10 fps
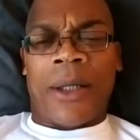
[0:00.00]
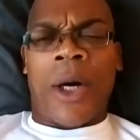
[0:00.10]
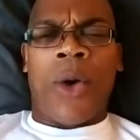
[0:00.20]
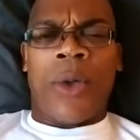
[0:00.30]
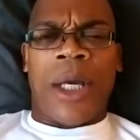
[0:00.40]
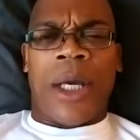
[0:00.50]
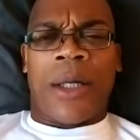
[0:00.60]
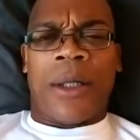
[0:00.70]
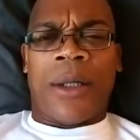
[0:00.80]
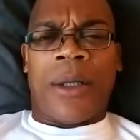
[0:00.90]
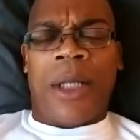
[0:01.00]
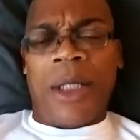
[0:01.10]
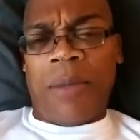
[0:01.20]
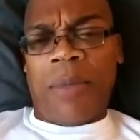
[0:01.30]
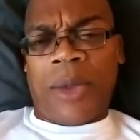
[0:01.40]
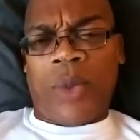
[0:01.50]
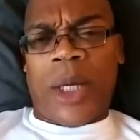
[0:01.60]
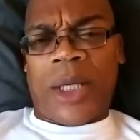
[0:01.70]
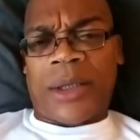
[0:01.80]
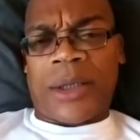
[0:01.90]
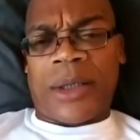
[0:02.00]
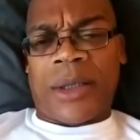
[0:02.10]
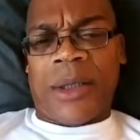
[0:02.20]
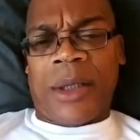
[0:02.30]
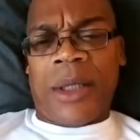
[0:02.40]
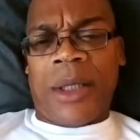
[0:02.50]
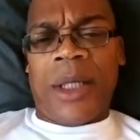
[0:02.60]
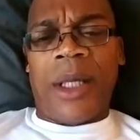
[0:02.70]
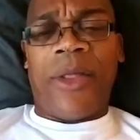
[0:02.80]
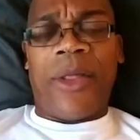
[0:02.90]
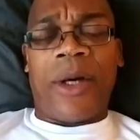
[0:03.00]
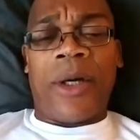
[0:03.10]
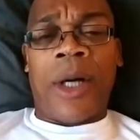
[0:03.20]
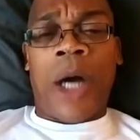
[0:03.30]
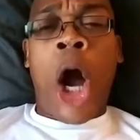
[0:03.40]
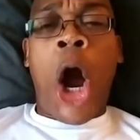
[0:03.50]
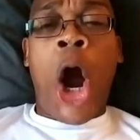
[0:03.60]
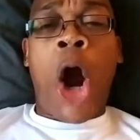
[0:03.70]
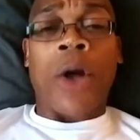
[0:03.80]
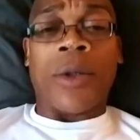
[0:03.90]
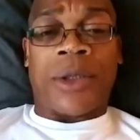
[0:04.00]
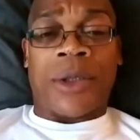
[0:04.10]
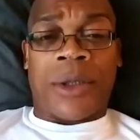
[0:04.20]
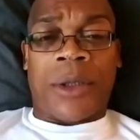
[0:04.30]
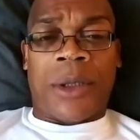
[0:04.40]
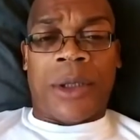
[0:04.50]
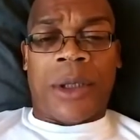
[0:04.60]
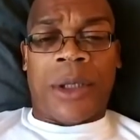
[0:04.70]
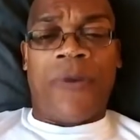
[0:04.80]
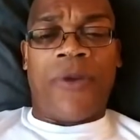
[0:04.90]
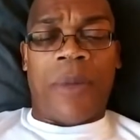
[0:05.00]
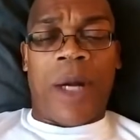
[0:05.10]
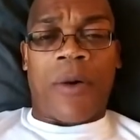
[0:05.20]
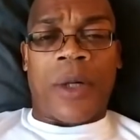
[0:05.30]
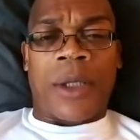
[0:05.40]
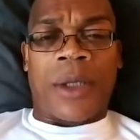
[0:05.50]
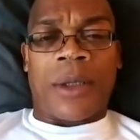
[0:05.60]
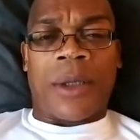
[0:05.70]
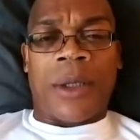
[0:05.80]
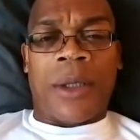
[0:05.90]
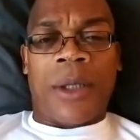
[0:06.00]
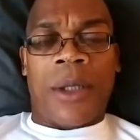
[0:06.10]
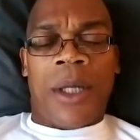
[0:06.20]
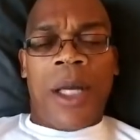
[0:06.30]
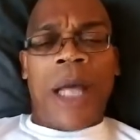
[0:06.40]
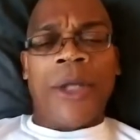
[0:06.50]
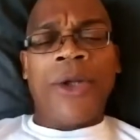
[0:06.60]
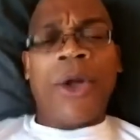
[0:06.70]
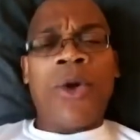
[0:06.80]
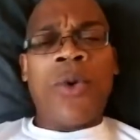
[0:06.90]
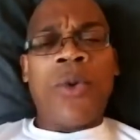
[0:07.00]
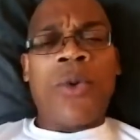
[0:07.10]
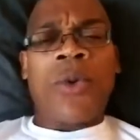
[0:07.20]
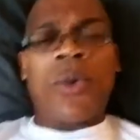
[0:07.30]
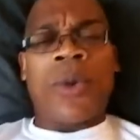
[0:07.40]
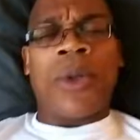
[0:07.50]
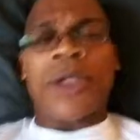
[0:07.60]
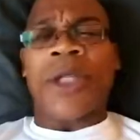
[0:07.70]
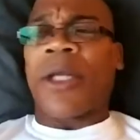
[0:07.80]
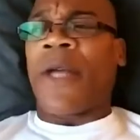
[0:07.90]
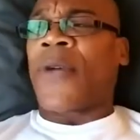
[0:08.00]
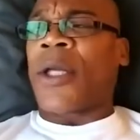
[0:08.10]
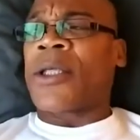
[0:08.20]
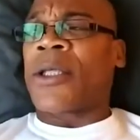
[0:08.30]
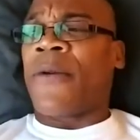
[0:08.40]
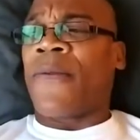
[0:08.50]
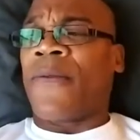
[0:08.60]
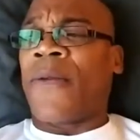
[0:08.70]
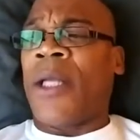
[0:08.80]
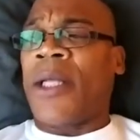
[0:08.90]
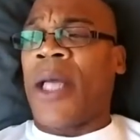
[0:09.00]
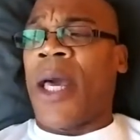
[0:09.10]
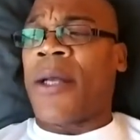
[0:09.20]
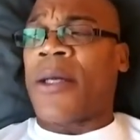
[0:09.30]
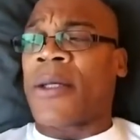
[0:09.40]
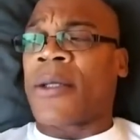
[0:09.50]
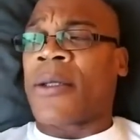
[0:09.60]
Oh yeah, in the Midwest, in the heart of America. And you know the significance of Indiana.